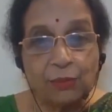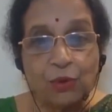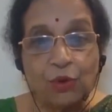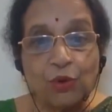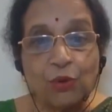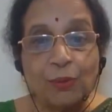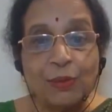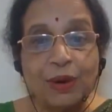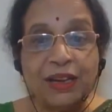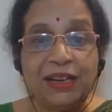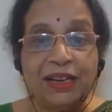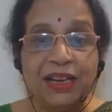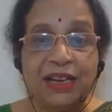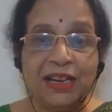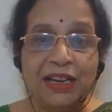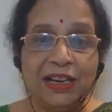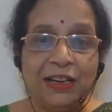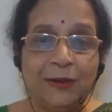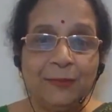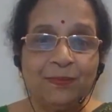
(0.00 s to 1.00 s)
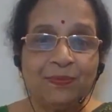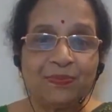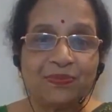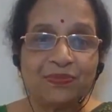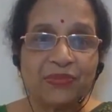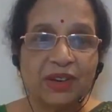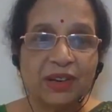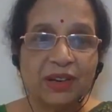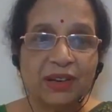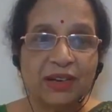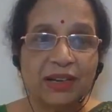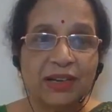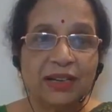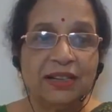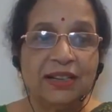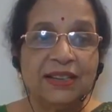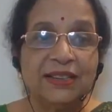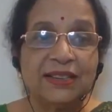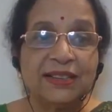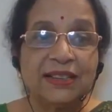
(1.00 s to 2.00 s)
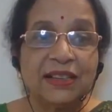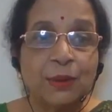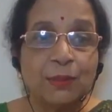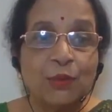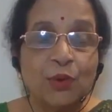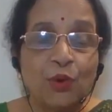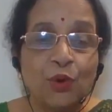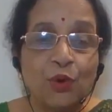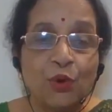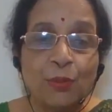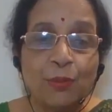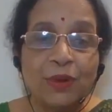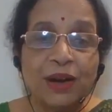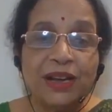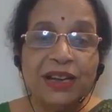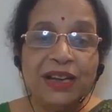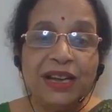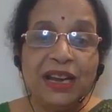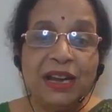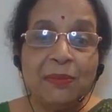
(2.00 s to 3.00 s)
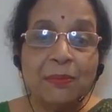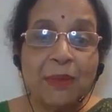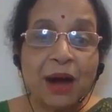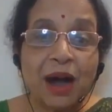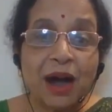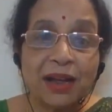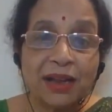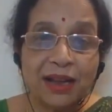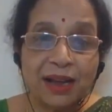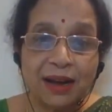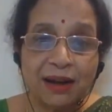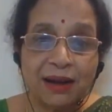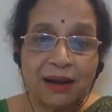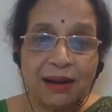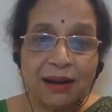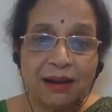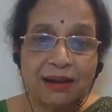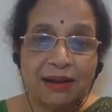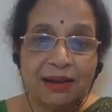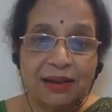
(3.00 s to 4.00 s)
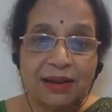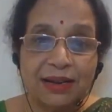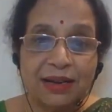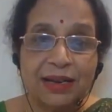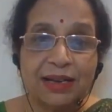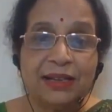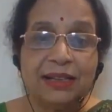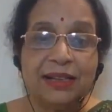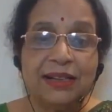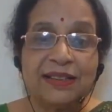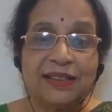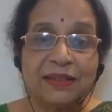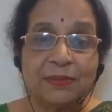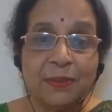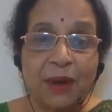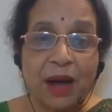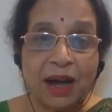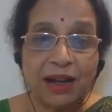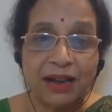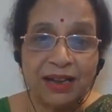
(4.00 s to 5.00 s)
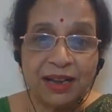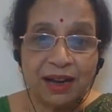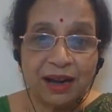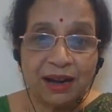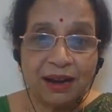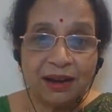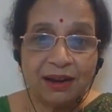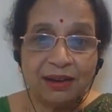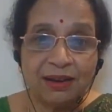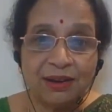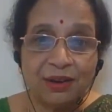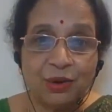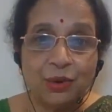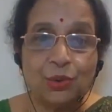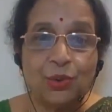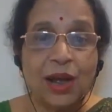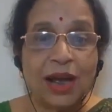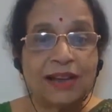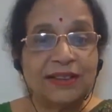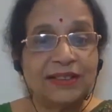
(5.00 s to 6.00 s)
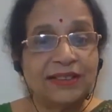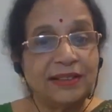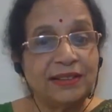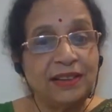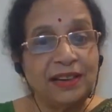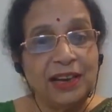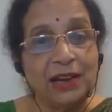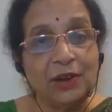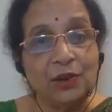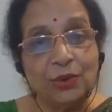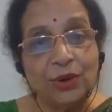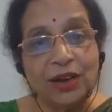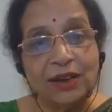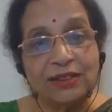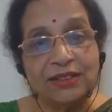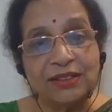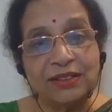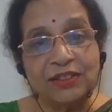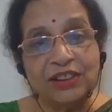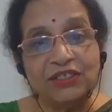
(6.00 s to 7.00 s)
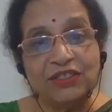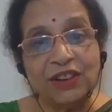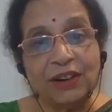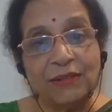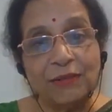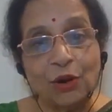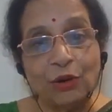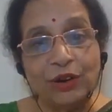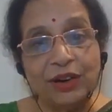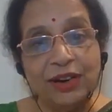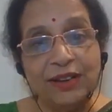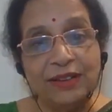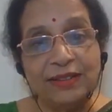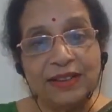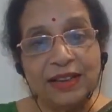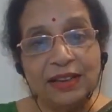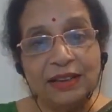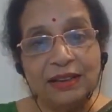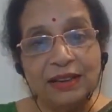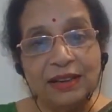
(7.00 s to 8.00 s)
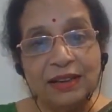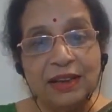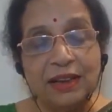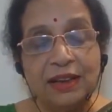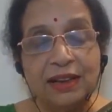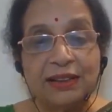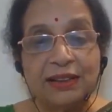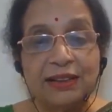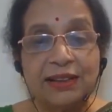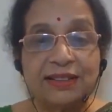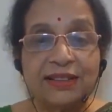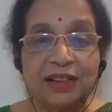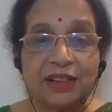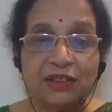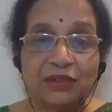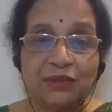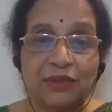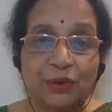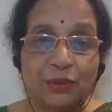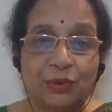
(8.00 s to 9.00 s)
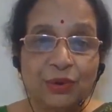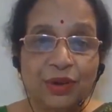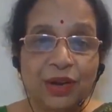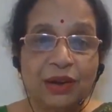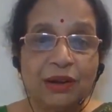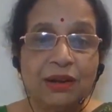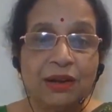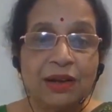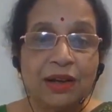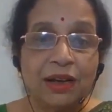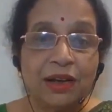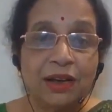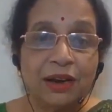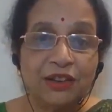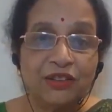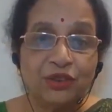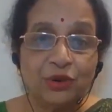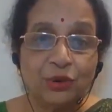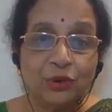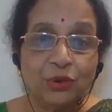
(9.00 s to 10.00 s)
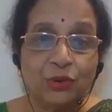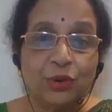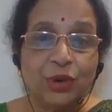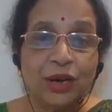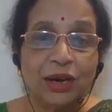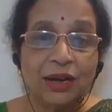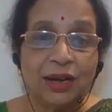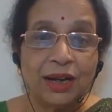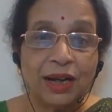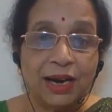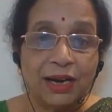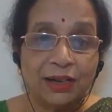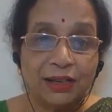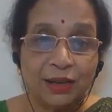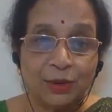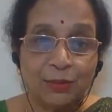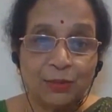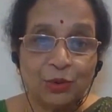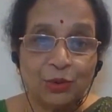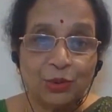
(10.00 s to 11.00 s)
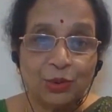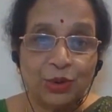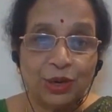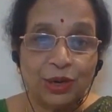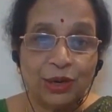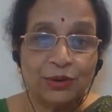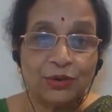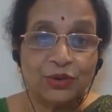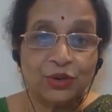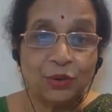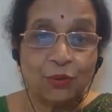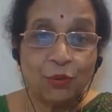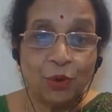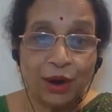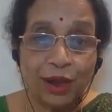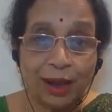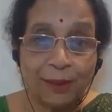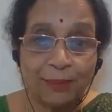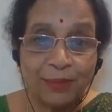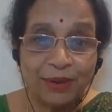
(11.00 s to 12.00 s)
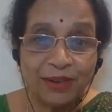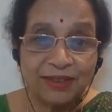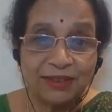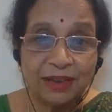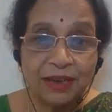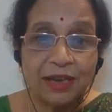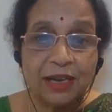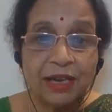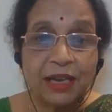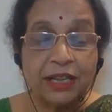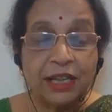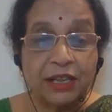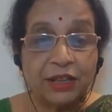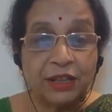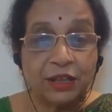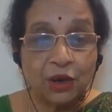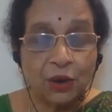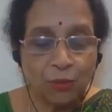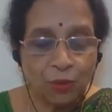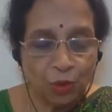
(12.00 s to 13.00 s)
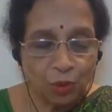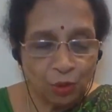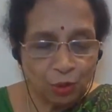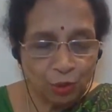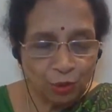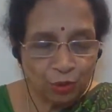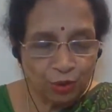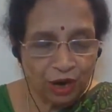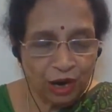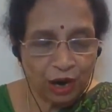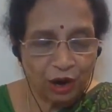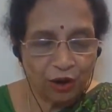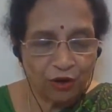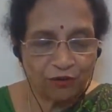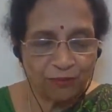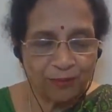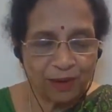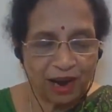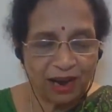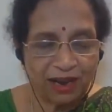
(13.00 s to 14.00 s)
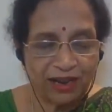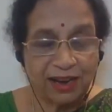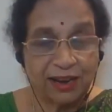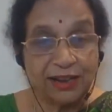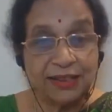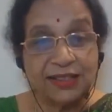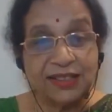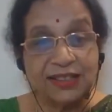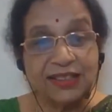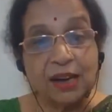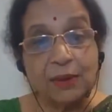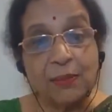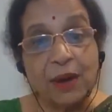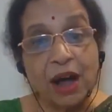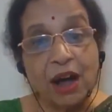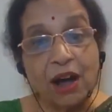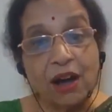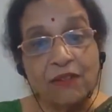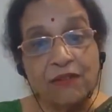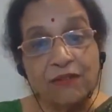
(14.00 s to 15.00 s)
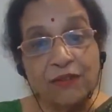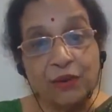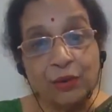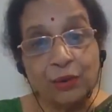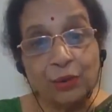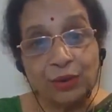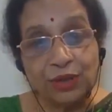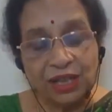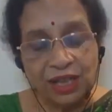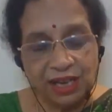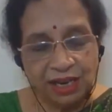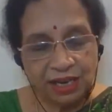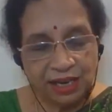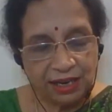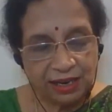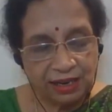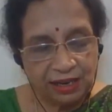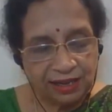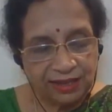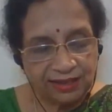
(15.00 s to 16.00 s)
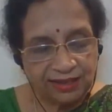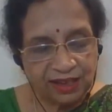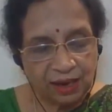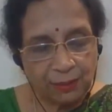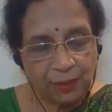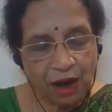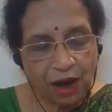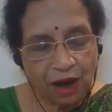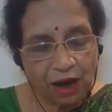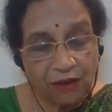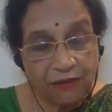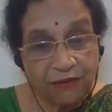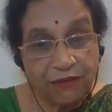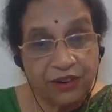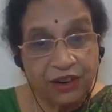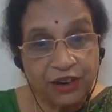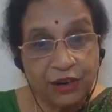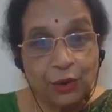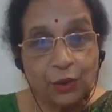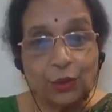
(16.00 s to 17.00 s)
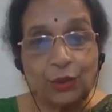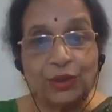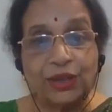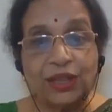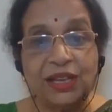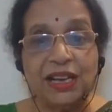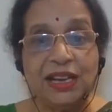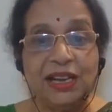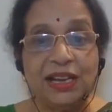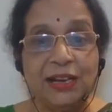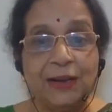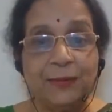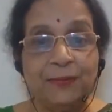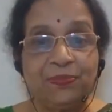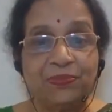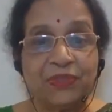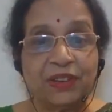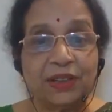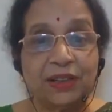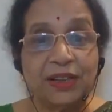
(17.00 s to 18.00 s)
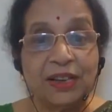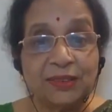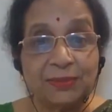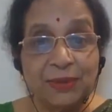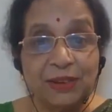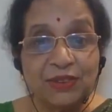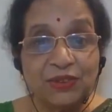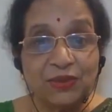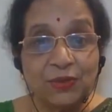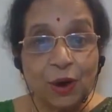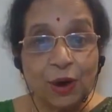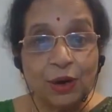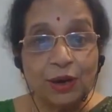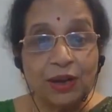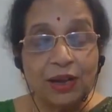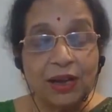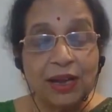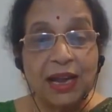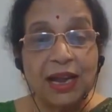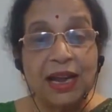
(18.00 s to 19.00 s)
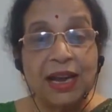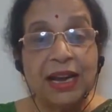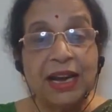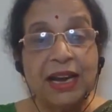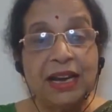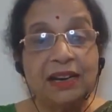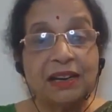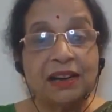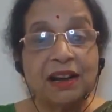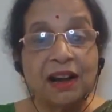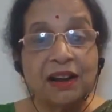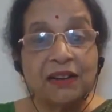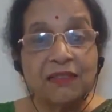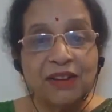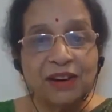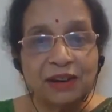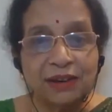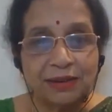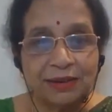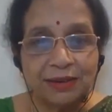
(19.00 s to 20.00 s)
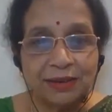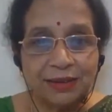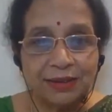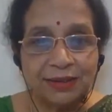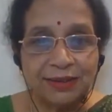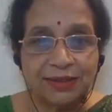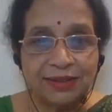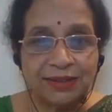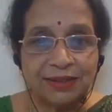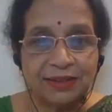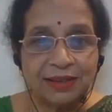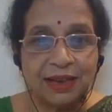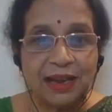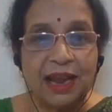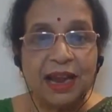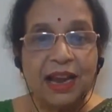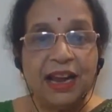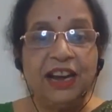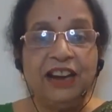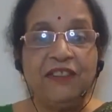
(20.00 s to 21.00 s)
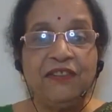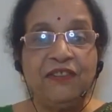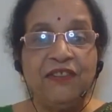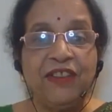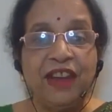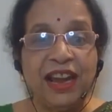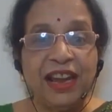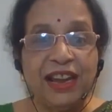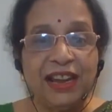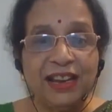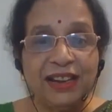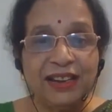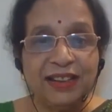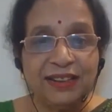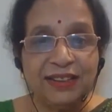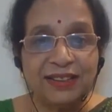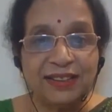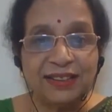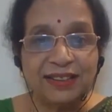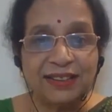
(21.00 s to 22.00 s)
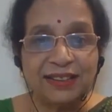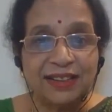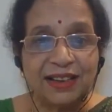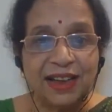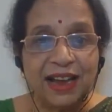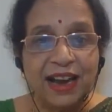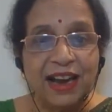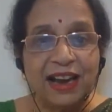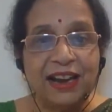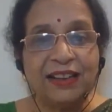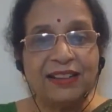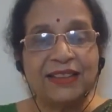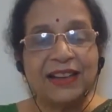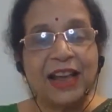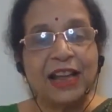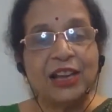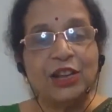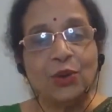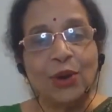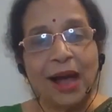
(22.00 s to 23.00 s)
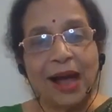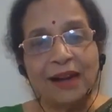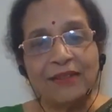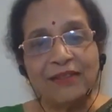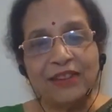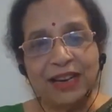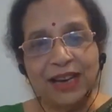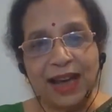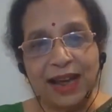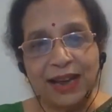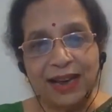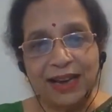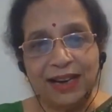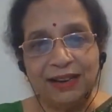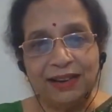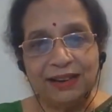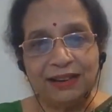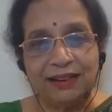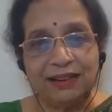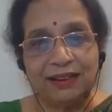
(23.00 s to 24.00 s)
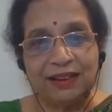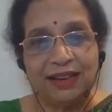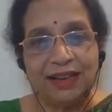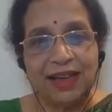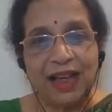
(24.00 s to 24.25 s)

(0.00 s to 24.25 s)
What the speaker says: Tamomayi. This Tamomayi Maya, this Maya who has the three gunas which we have already seen, the Sattva Guna, Rajo Guna and Tamo Guna. So what happens? The Tamo Guna of Maya Samavroti, Samavrinoti. This means what? It covers, it veils. It is like you have a light